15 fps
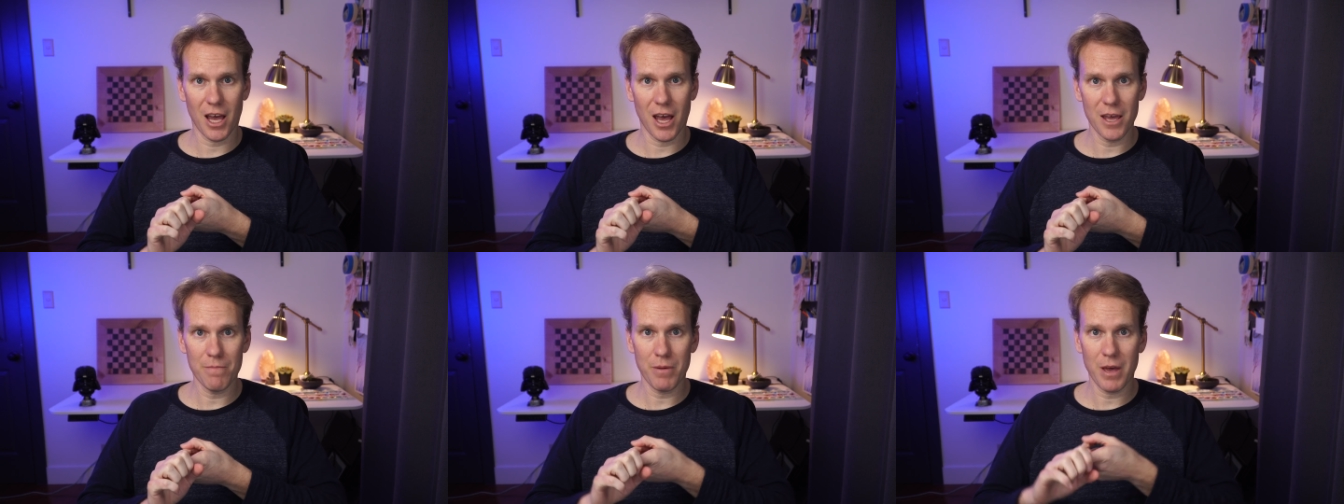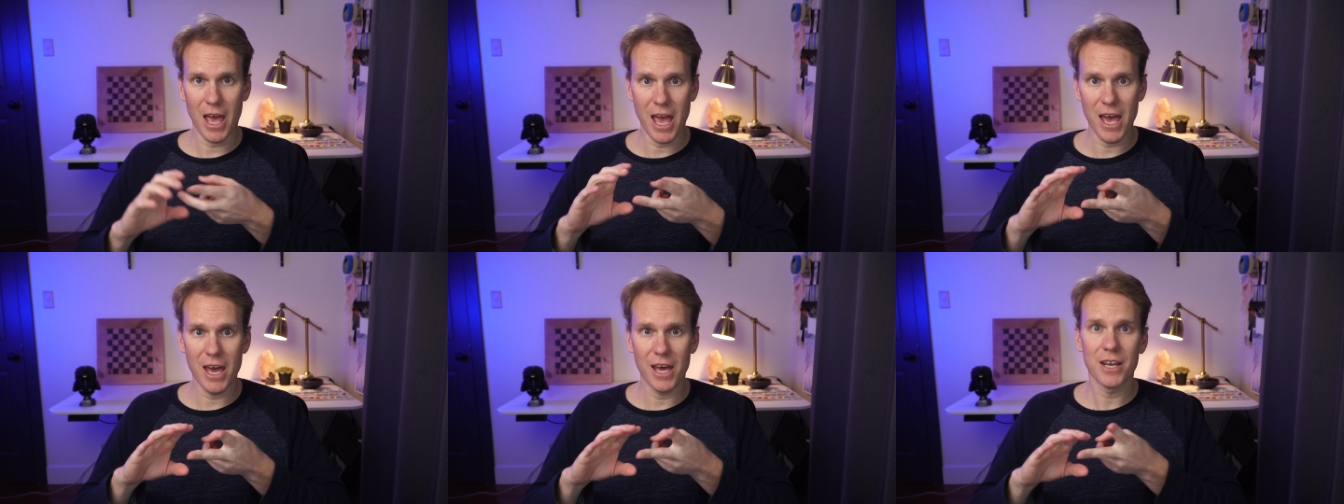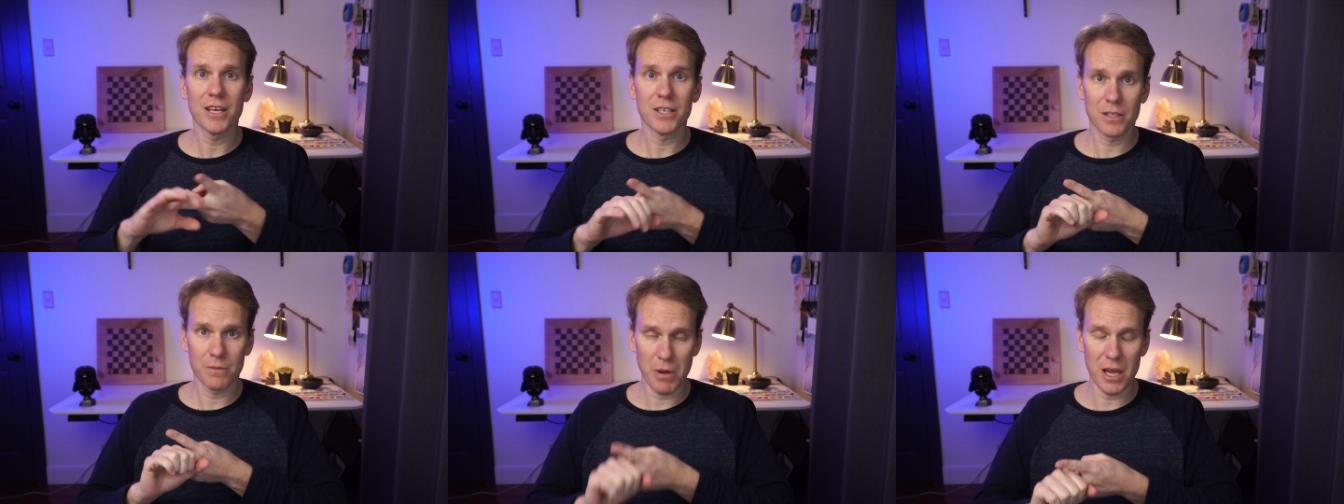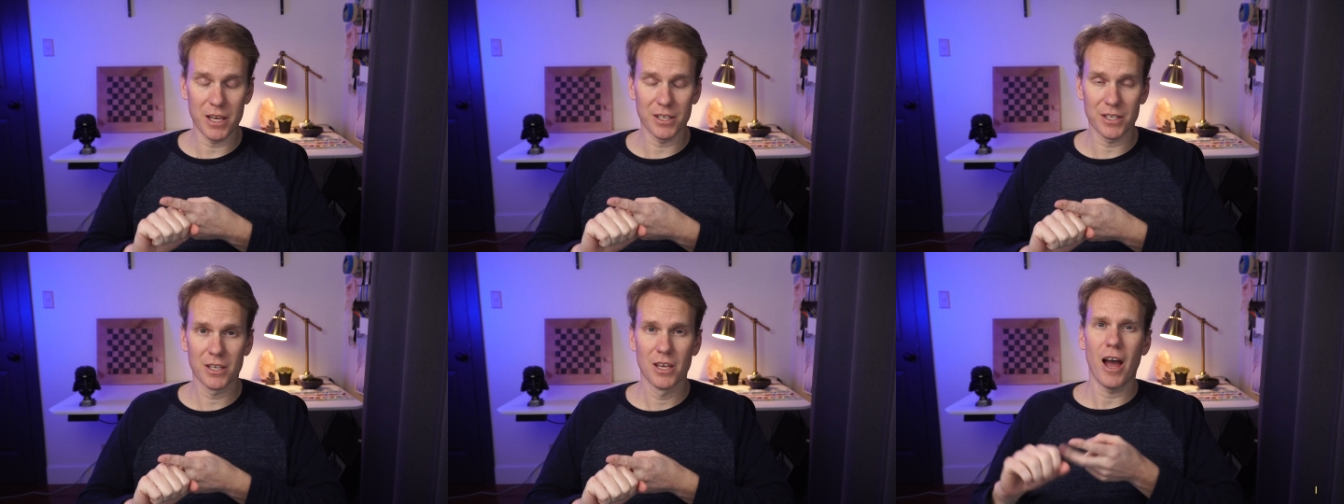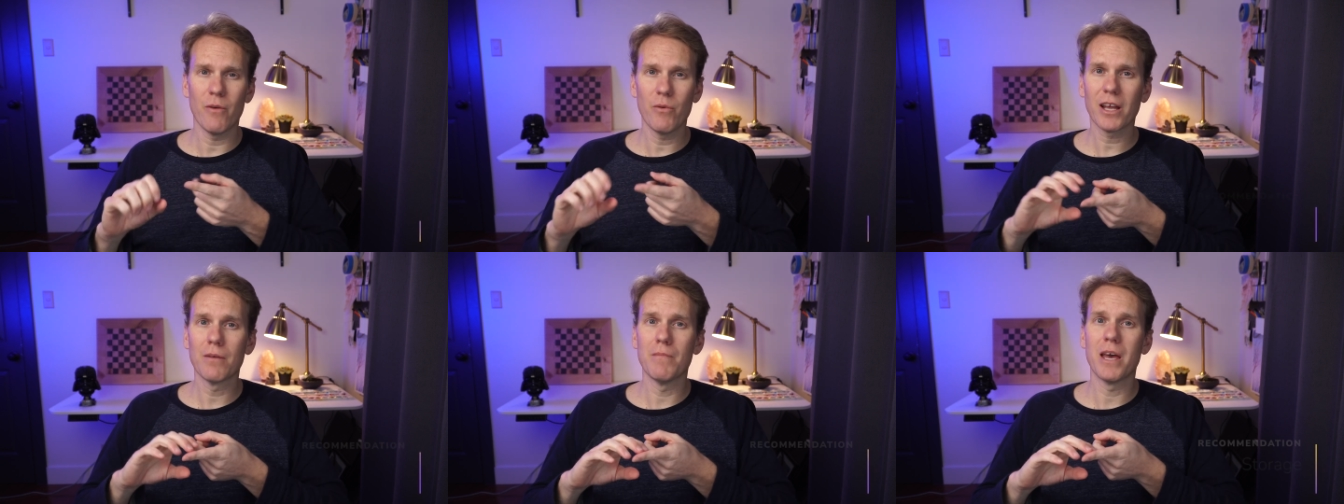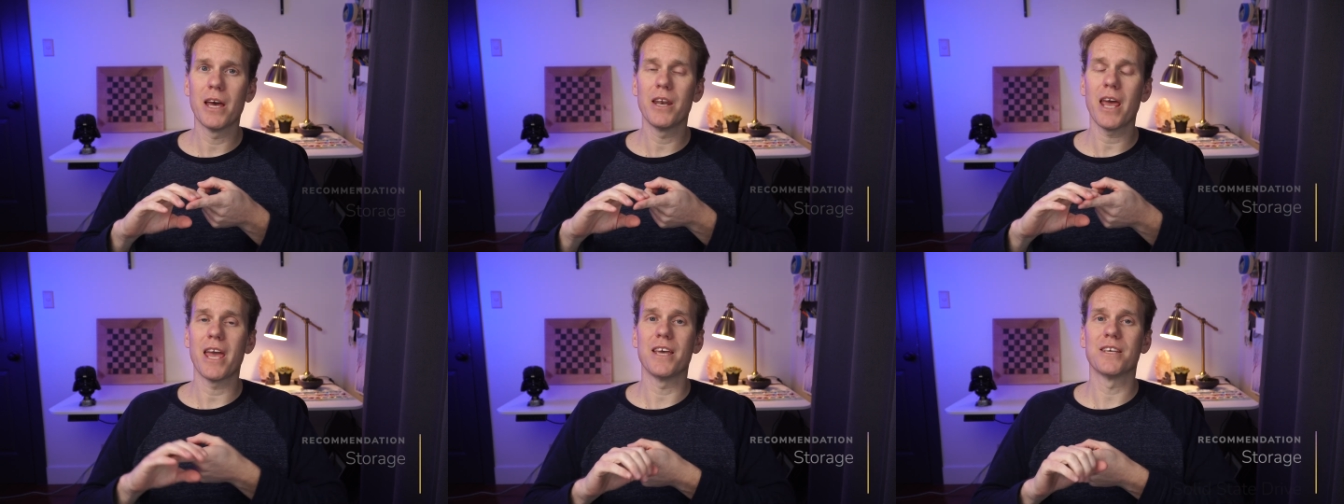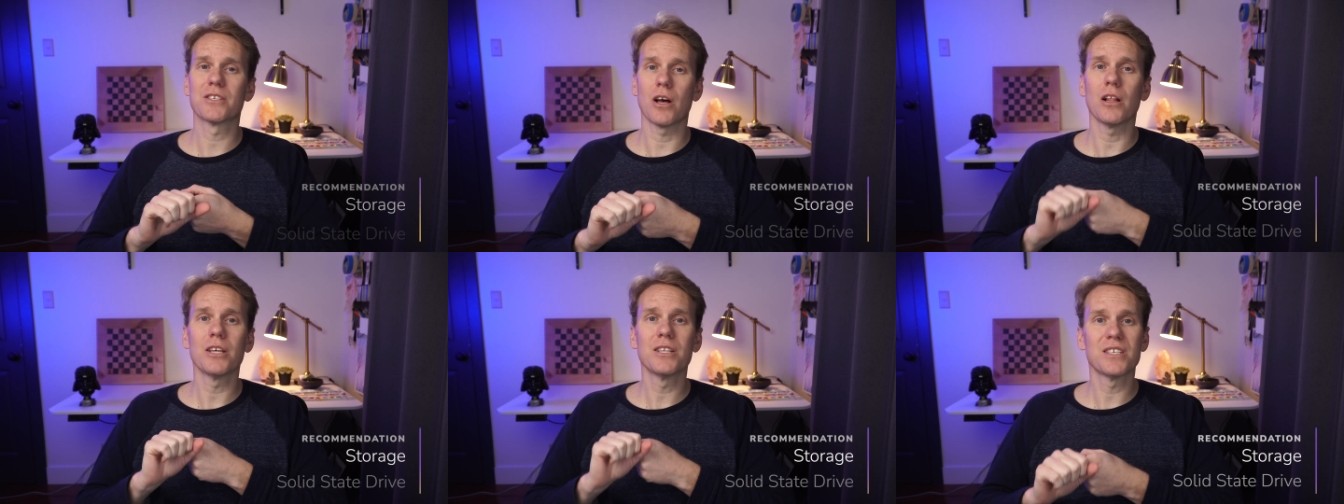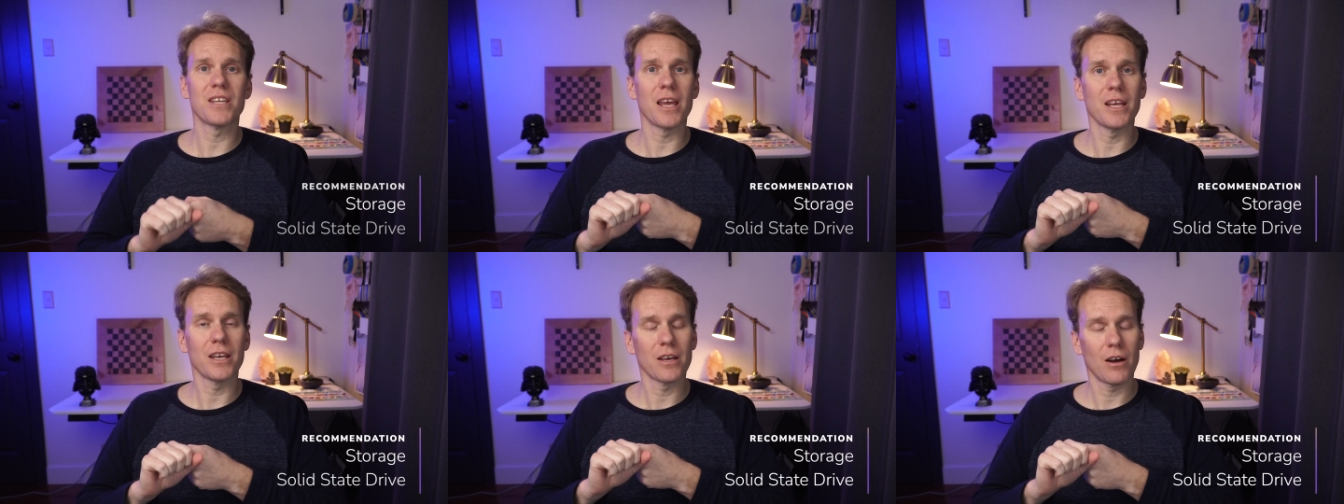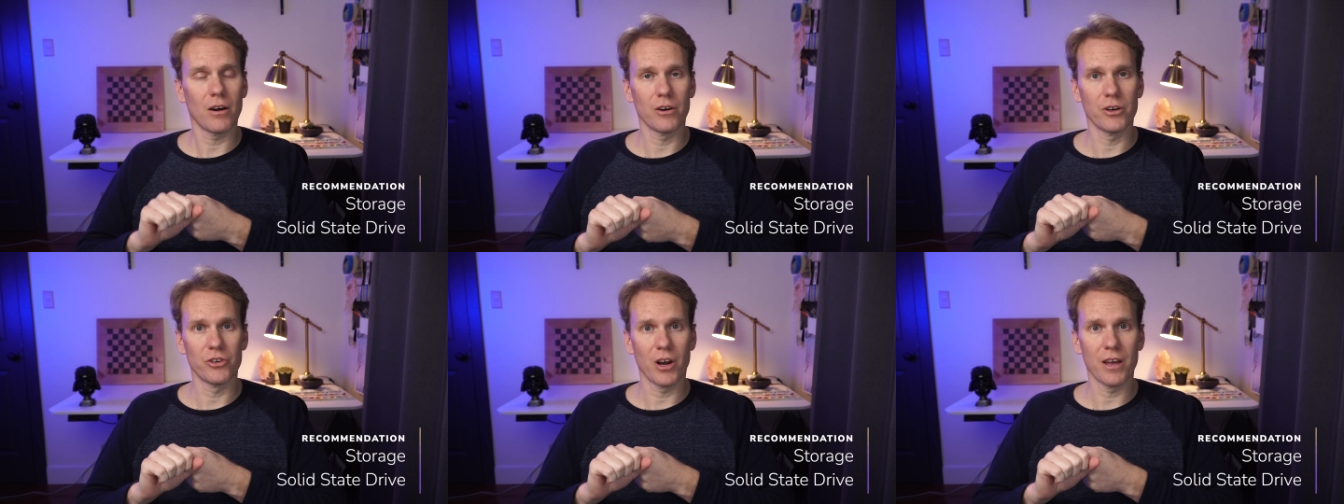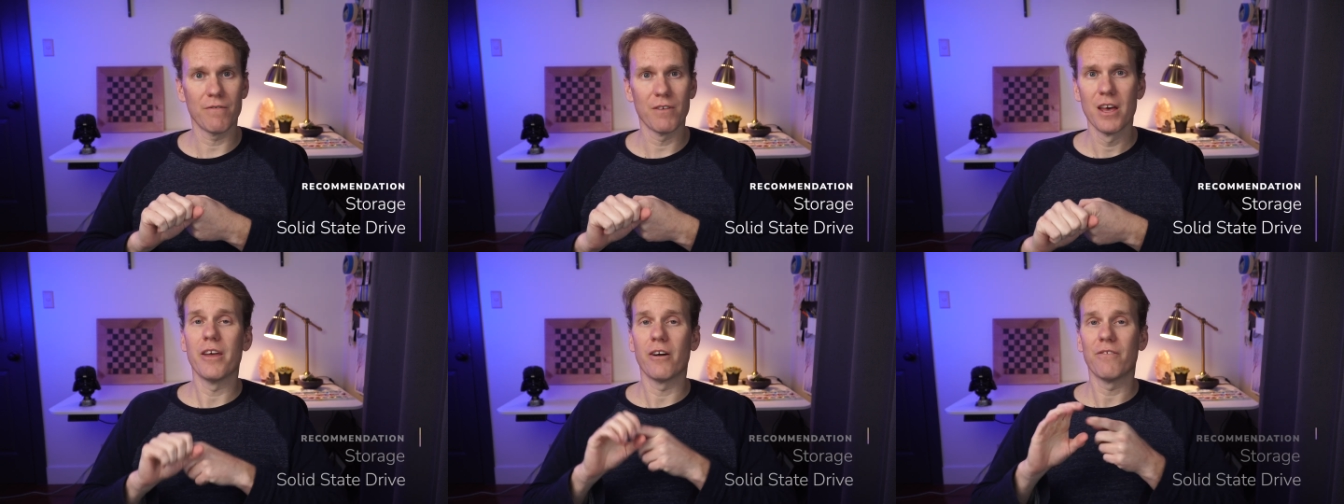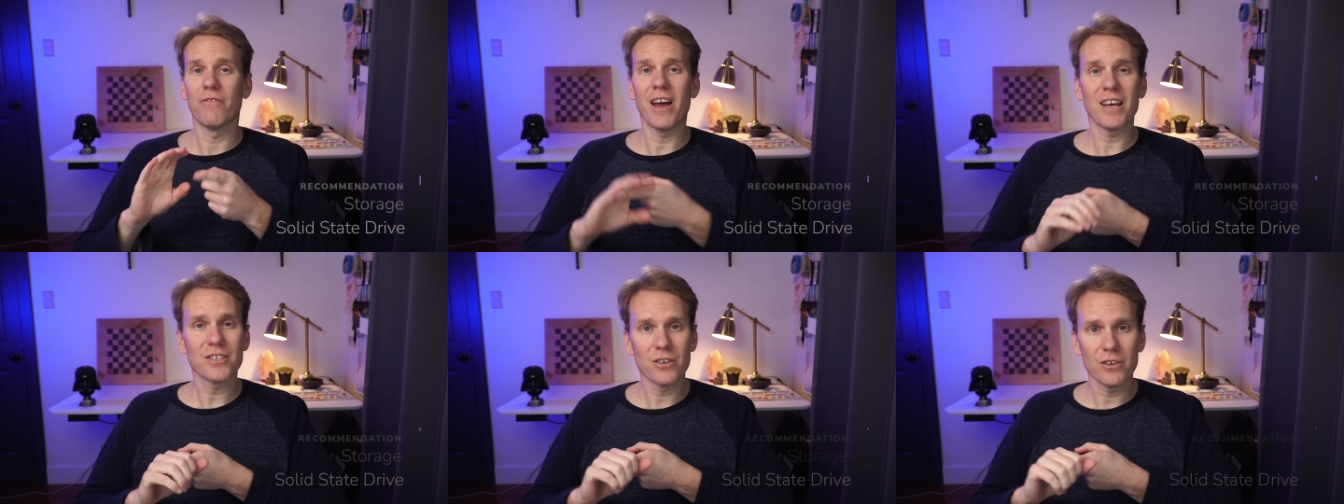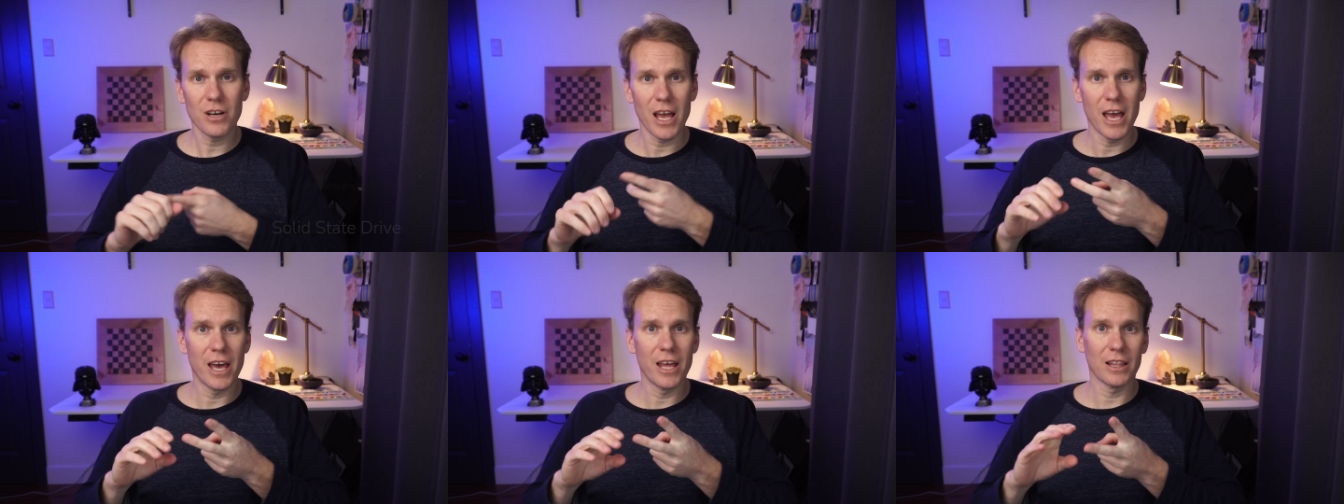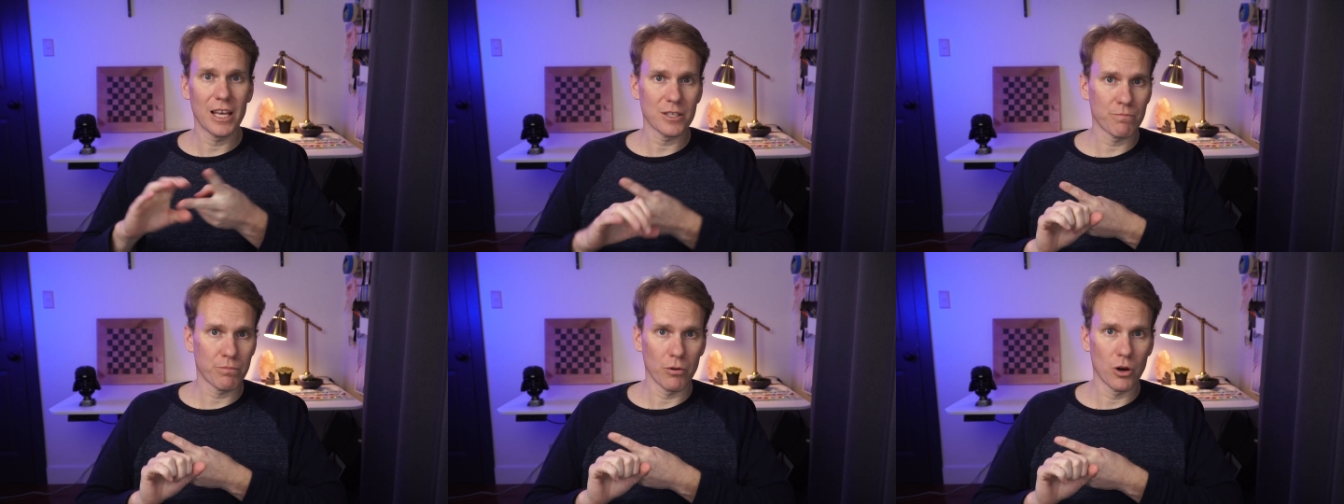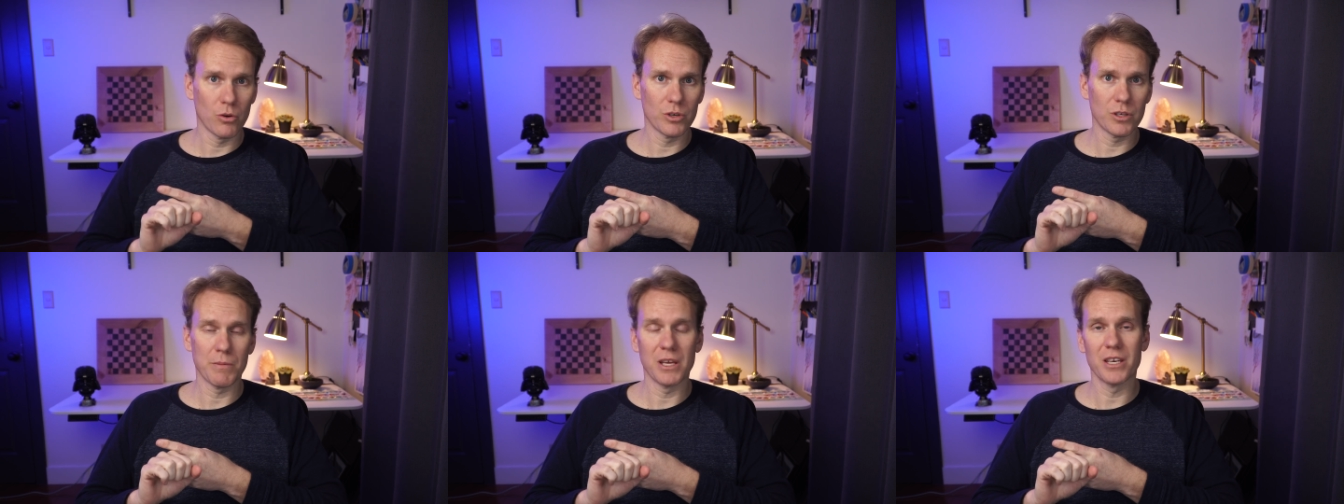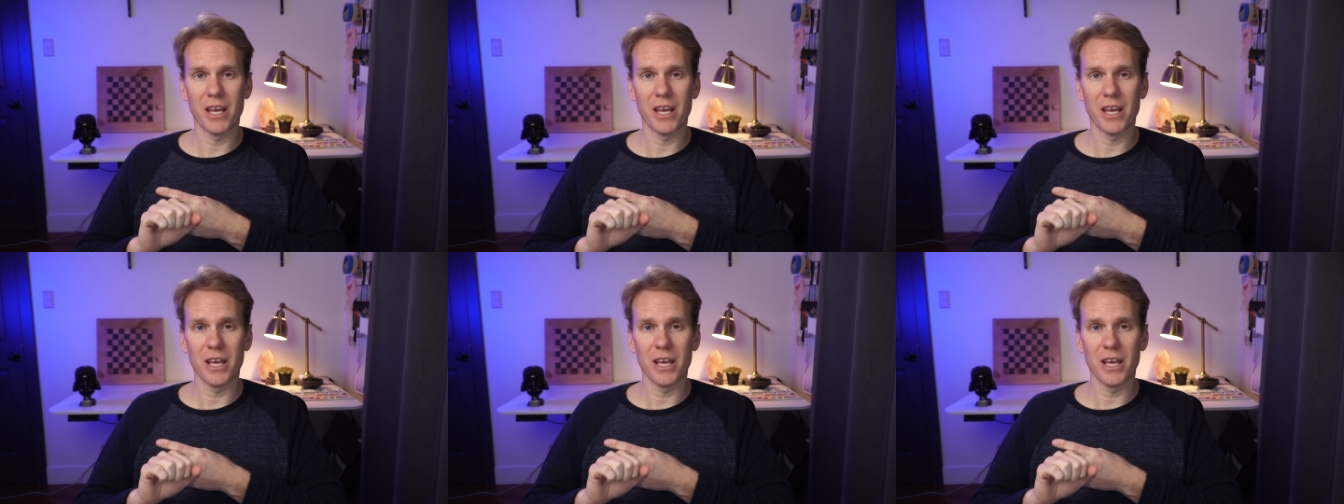type and space. I recommend a solid state hard drive. They are faster and less prone to being